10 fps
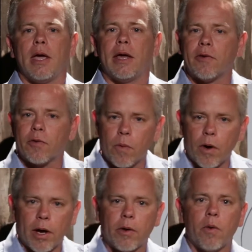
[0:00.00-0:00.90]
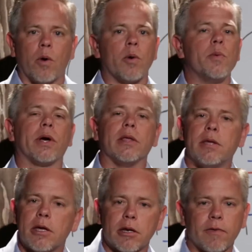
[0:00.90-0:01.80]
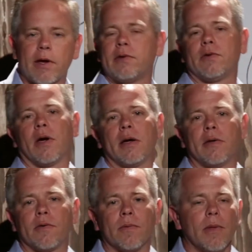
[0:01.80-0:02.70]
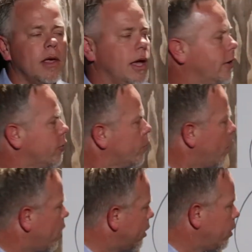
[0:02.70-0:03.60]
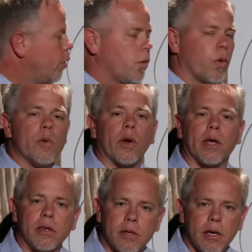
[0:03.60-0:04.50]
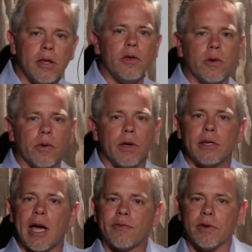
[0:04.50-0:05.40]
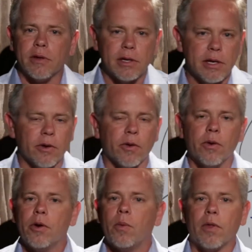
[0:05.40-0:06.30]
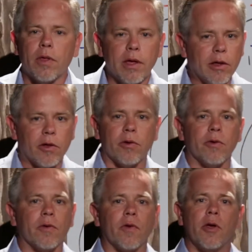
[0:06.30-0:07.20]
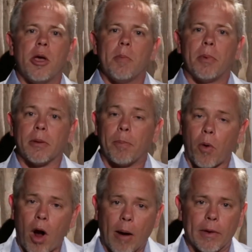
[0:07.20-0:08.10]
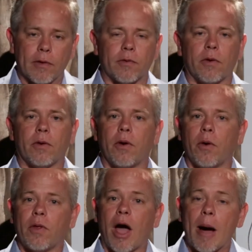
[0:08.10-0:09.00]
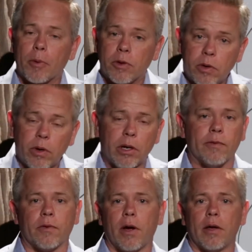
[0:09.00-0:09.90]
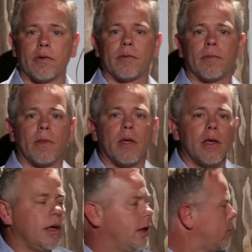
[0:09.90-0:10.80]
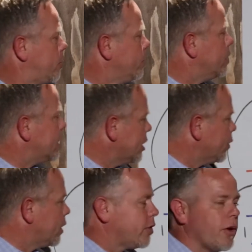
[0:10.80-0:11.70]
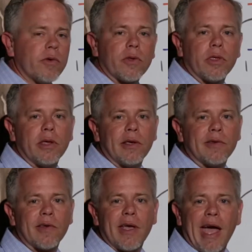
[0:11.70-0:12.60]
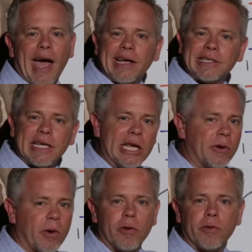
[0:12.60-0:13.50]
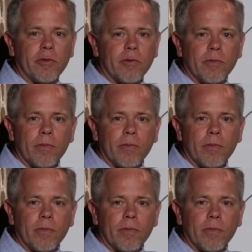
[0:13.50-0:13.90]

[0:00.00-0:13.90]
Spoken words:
It is one where we will continue to face giants. It is one where we will continue to have to deal with issues. But the promise, or the opportunity for us, is to deal with those things as heroes.